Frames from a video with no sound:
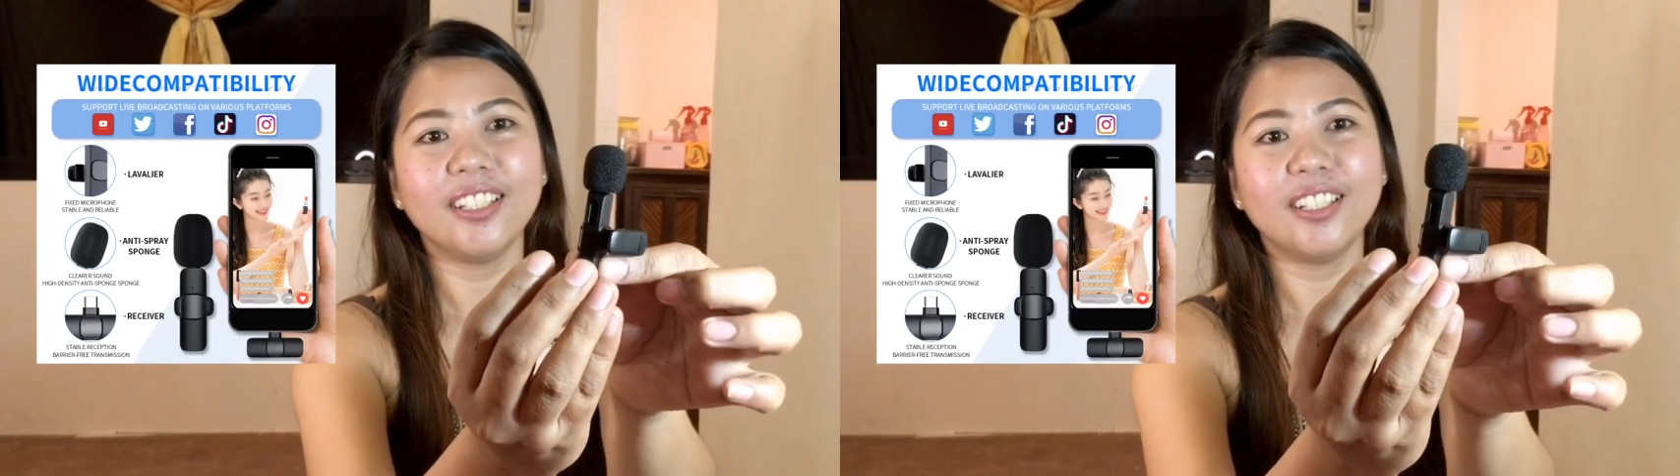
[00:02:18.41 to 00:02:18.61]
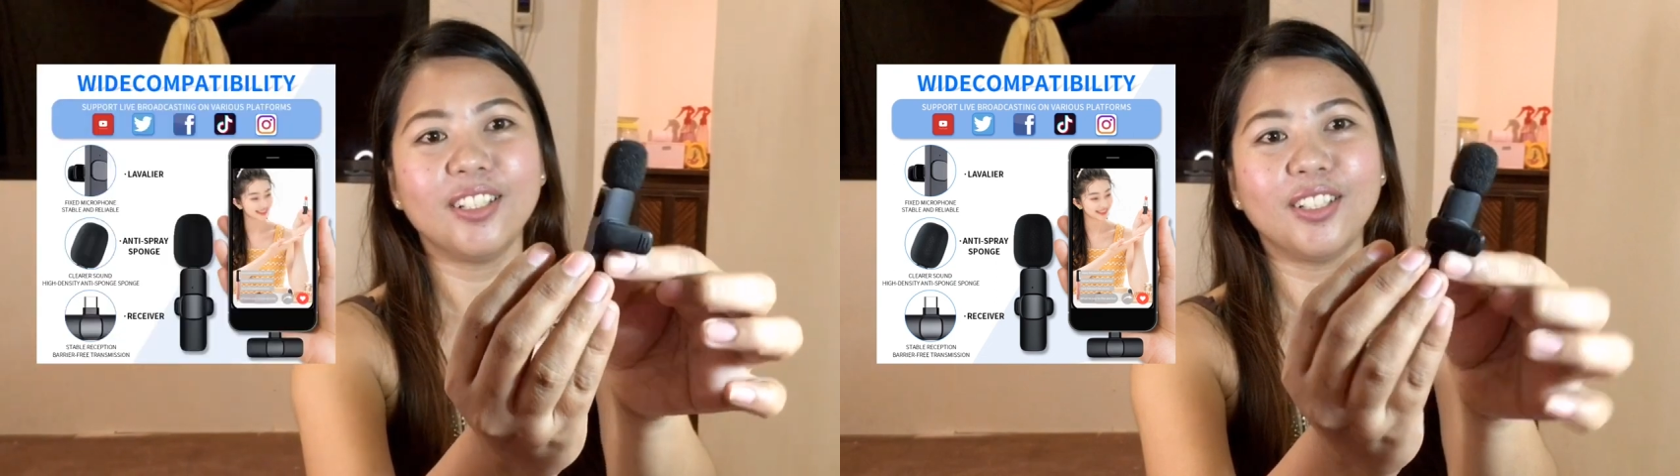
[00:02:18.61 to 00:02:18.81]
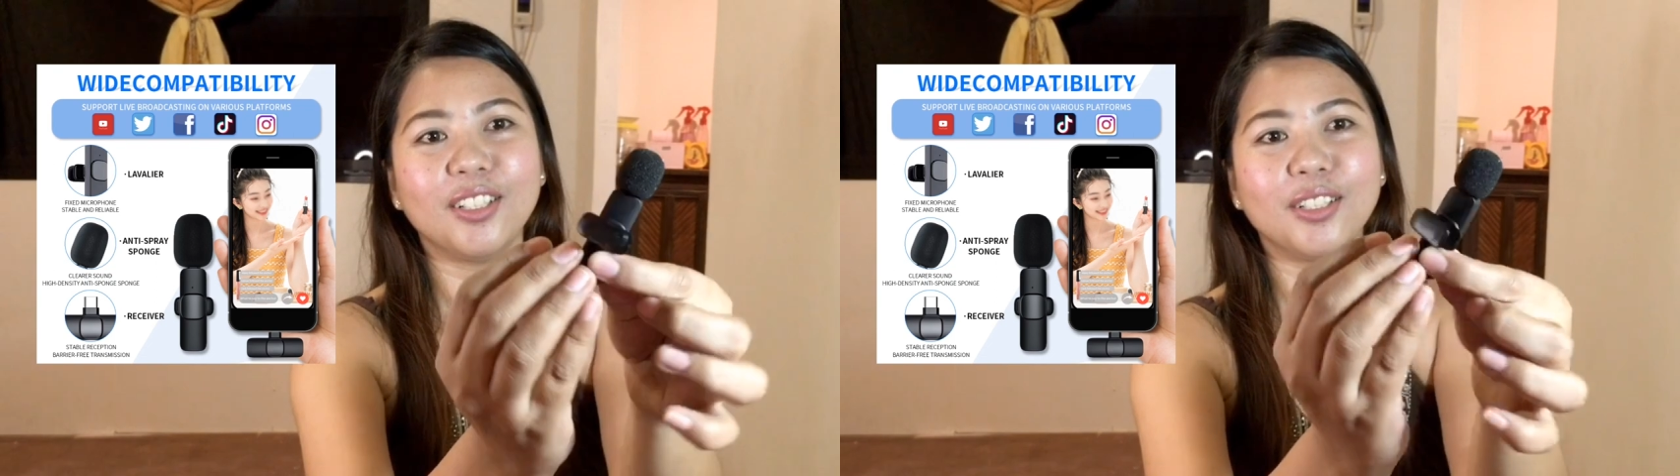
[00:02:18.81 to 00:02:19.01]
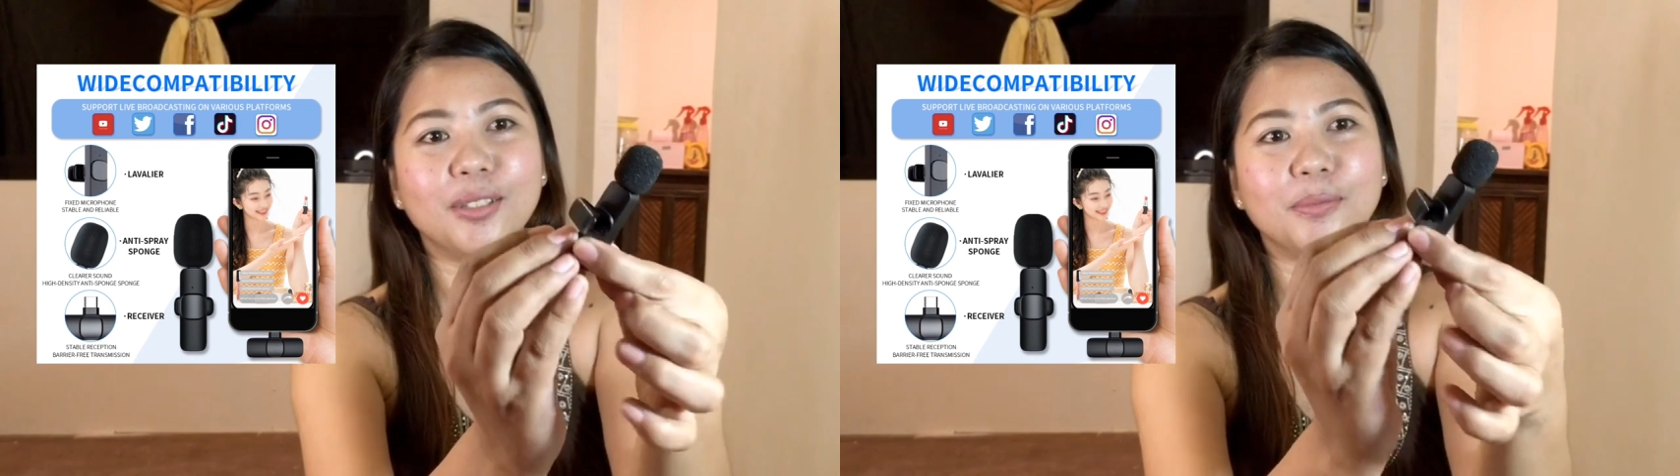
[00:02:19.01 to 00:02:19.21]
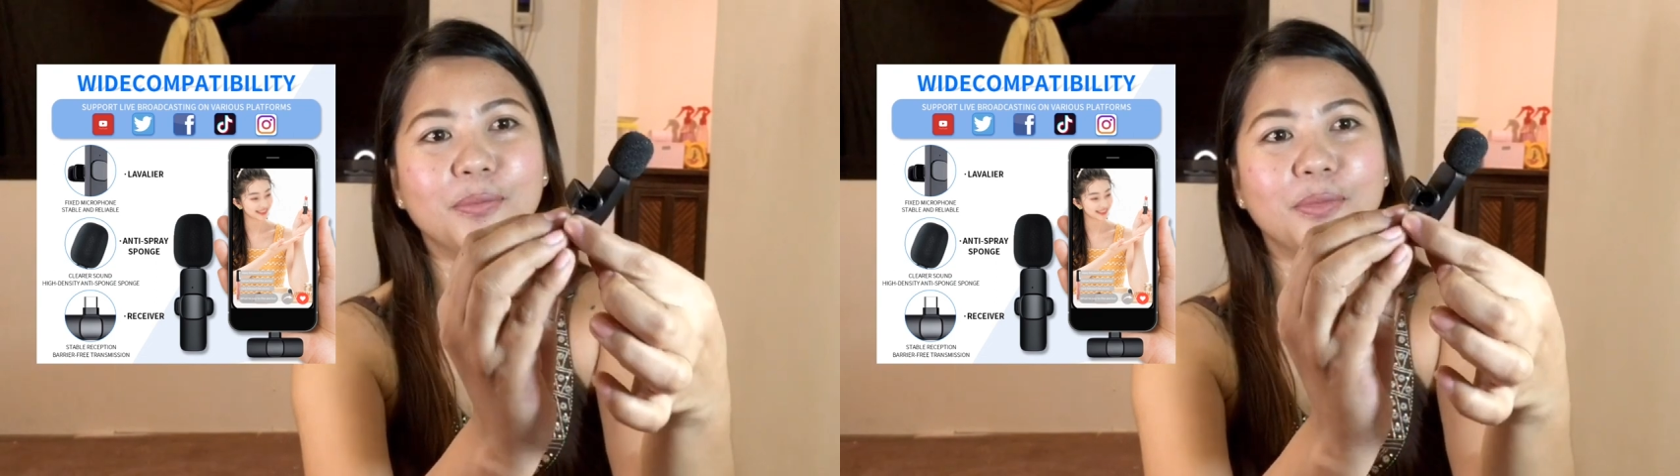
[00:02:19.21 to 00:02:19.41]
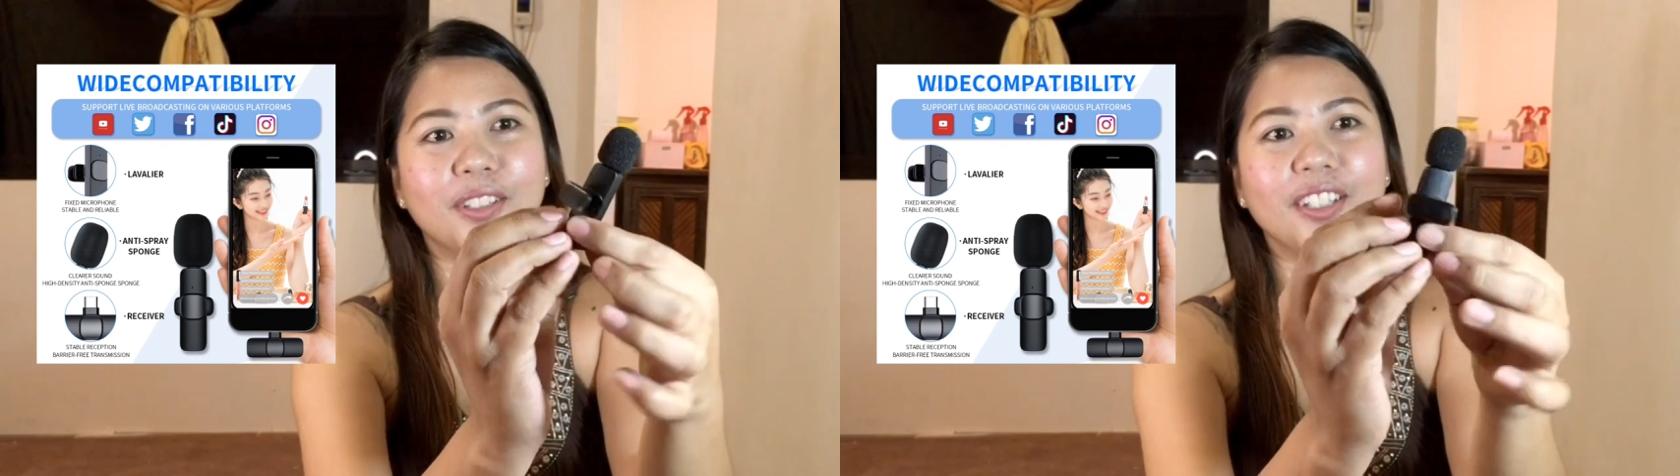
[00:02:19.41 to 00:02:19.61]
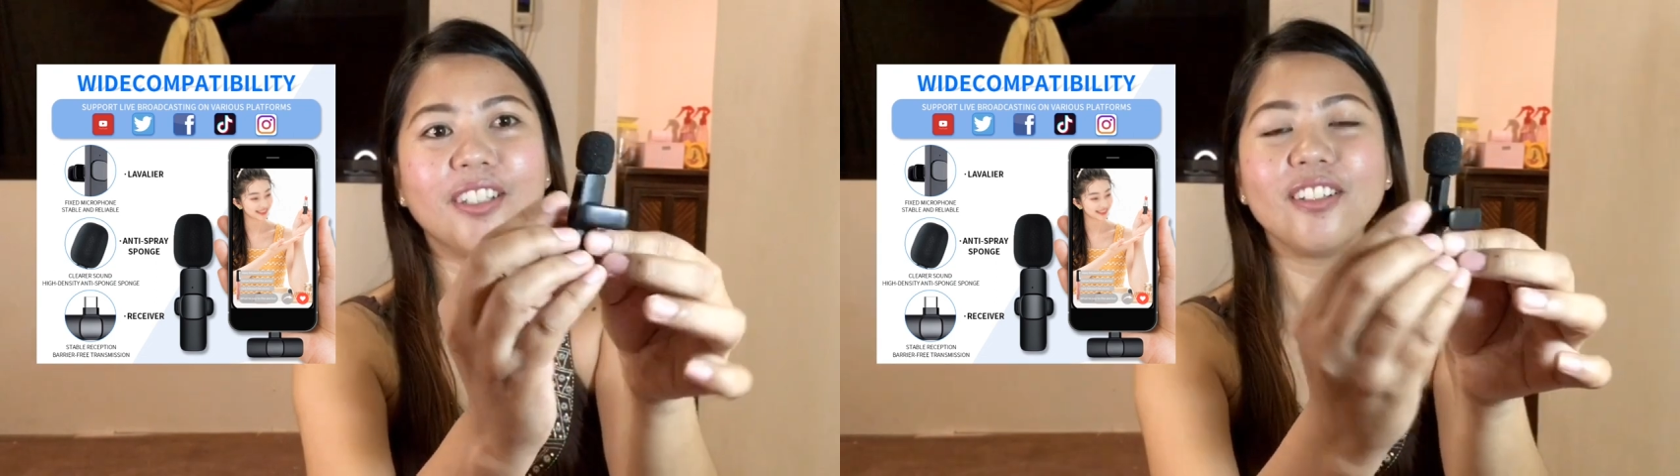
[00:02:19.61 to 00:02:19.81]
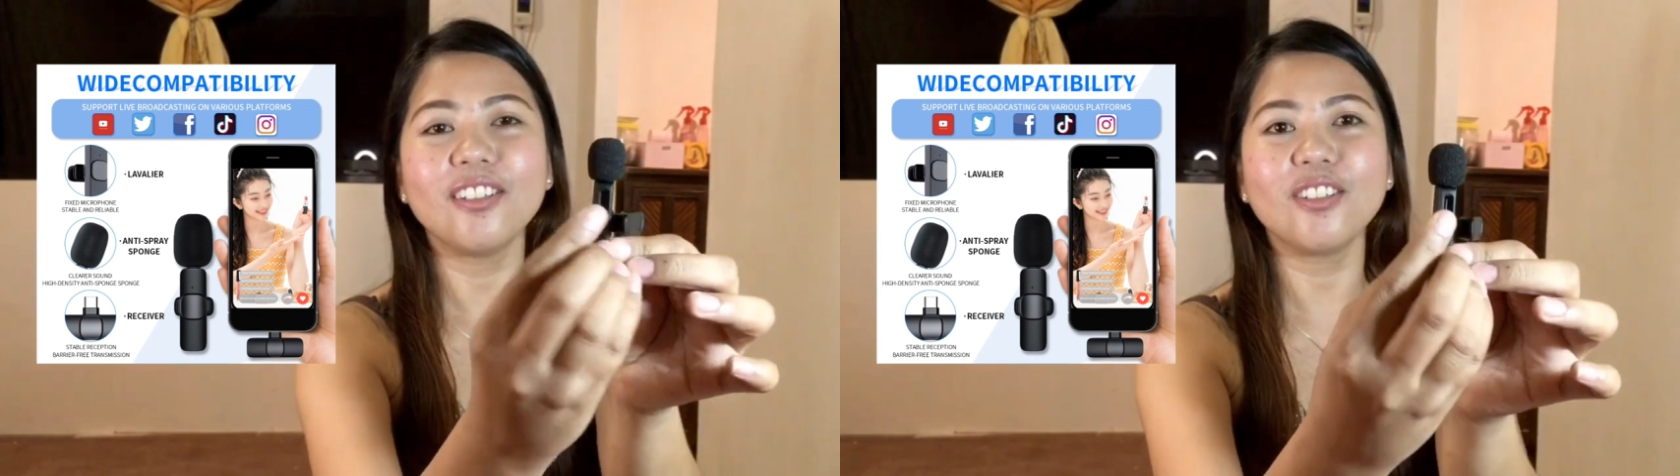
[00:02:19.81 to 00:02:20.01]
I think
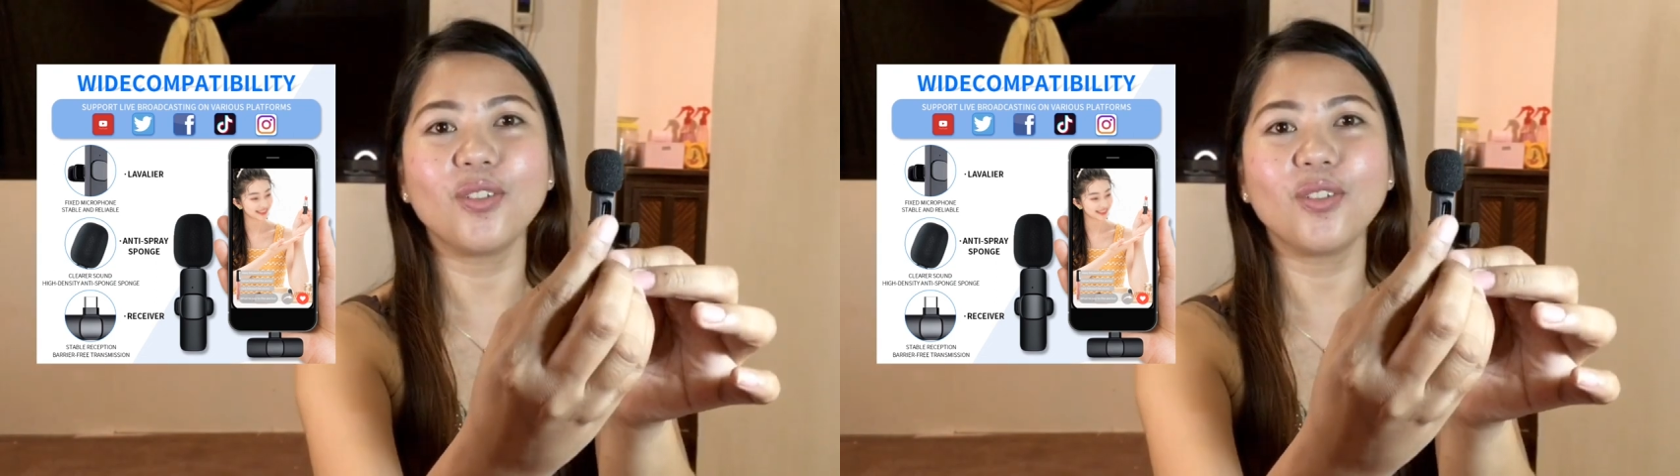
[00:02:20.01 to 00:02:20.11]
it's just the